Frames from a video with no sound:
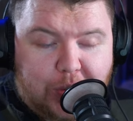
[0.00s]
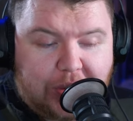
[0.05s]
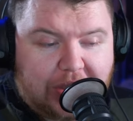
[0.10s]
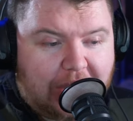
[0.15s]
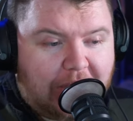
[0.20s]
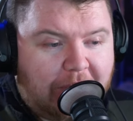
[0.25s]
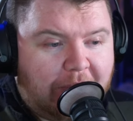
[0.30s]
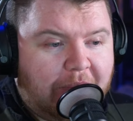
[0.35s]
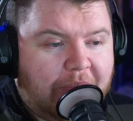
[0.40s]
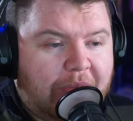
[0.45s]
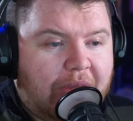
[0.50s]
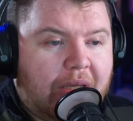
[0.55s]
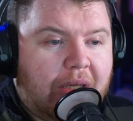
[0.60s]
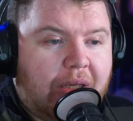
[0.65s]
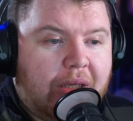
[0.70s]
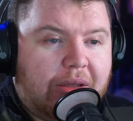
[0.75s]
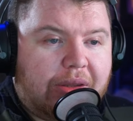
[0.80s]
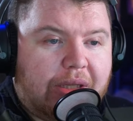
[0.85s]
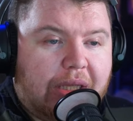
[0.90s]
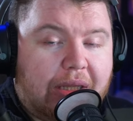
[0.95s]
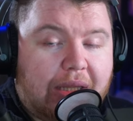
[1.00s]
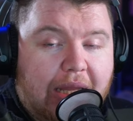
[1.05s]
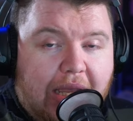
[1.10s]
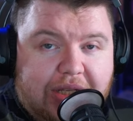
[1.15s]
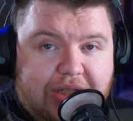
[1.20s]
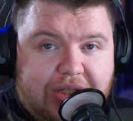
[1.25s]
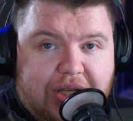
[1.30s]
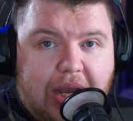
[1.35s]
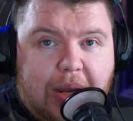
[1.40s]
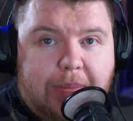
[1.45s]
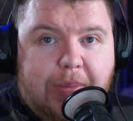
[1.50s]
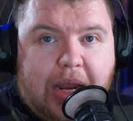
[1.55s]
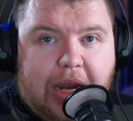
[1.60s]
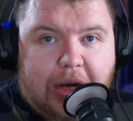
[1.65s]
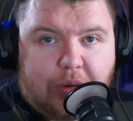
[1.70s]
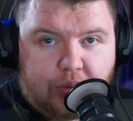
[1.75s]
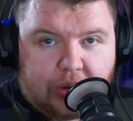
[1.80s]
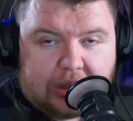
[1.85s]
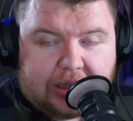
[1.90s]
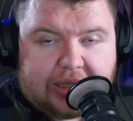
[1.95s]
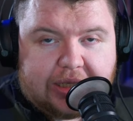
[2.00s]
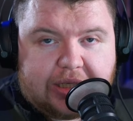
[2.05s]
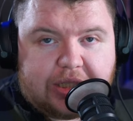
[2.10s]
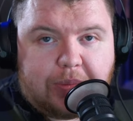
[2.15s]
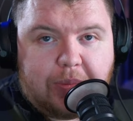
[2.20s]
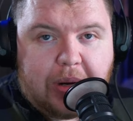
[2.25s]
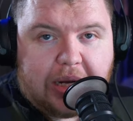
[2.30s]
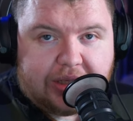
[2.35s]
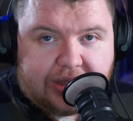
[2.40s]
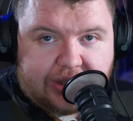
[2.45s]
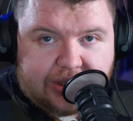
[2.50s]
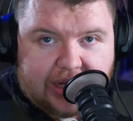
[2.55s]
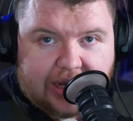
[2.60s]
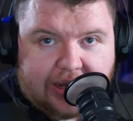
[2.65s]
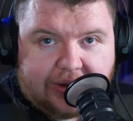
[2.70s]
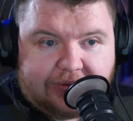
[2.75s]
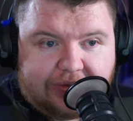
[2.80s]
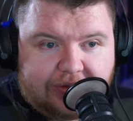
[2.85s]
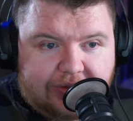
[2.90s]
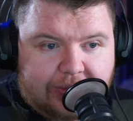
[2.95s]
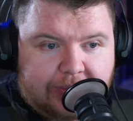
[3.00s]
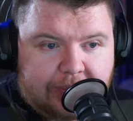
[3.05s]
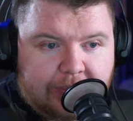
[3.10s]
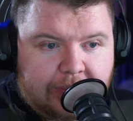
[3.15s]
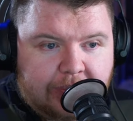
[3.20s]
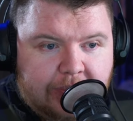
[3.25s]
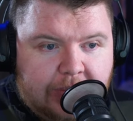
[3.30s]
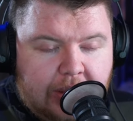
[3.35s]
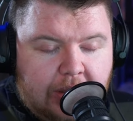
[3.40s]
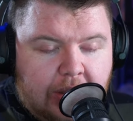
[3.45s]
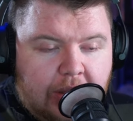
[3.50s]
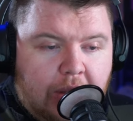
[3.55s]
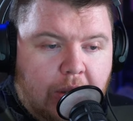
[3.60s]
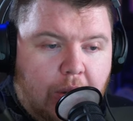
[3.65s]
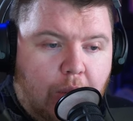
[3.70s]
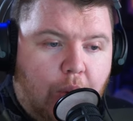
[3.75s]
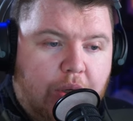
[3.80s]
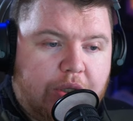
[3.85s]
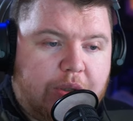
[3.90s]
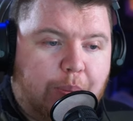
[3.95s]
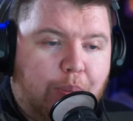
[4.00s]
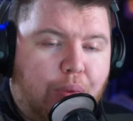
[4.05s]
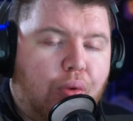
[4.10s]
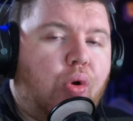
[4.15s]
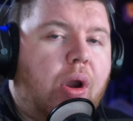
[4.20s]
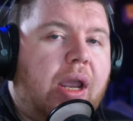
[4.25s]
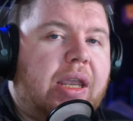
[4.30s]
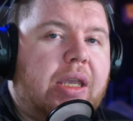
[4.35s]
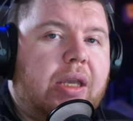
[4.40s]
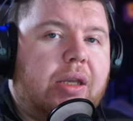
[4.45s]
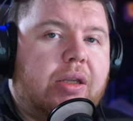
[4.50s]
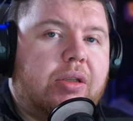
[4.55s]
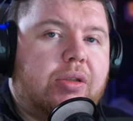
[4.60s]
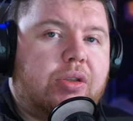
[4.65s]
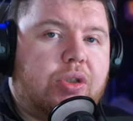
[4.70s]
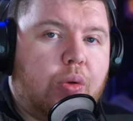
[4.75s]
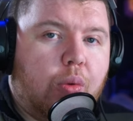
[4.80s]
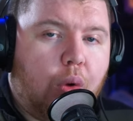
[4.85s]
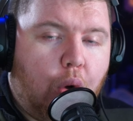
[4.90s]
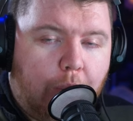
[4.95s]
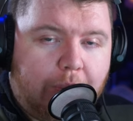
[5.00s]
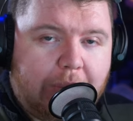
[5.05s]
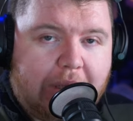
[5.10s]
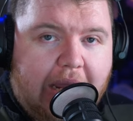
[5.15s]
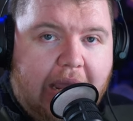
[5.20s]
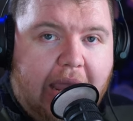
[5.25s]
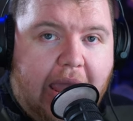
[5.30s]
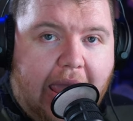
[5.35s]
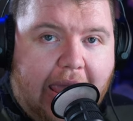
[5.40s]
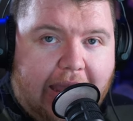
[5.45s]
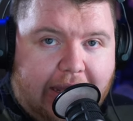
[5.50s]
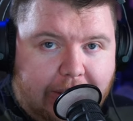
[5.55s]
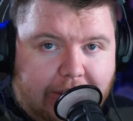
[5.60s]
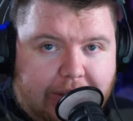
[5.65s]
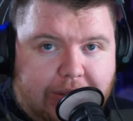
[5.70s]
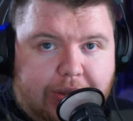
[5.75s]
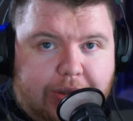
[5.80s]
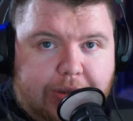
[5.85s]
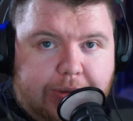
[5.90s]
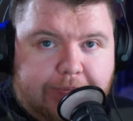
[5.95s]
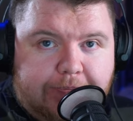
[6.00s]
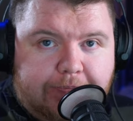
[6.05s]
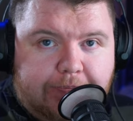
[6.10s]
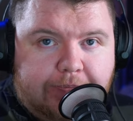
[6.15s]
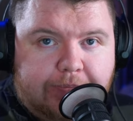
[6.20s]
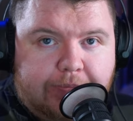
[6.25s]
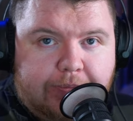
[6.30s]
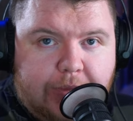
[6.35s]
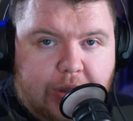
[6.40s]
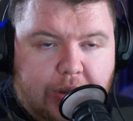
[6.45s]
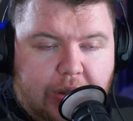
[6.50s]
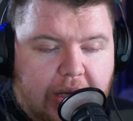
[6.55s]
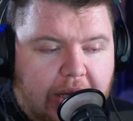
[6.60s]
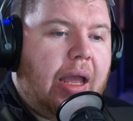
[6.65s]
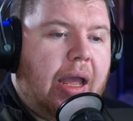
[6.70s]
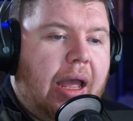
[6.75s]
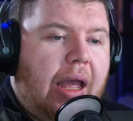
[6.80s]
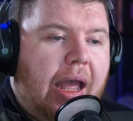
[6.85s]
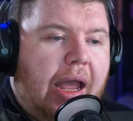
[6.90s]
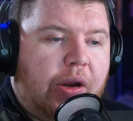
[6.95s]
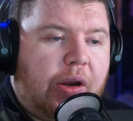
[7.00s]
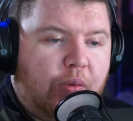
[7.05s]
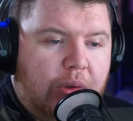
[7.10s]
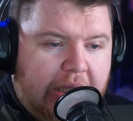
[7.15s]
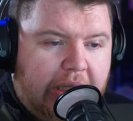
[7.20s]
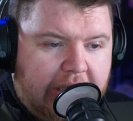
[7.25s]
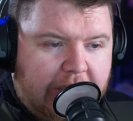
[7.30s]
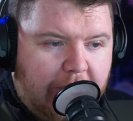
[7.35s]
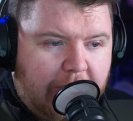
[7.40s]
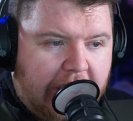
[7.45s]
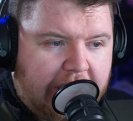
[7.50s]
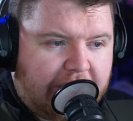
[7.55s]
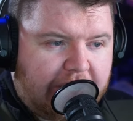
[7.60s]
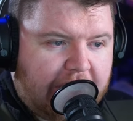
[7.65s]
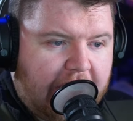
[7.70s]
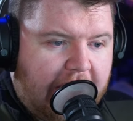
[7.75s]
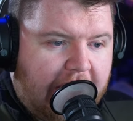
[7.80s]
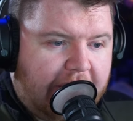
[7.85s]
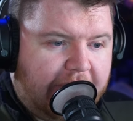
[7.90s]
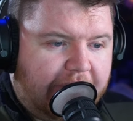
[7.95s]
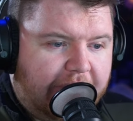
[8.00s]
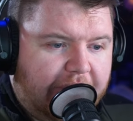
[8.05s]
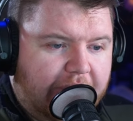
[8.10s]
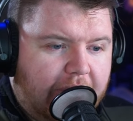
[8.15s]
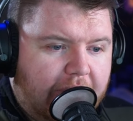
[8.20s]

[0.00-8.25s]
you. The last time I released my save was prior to update 8. Okay, I released my save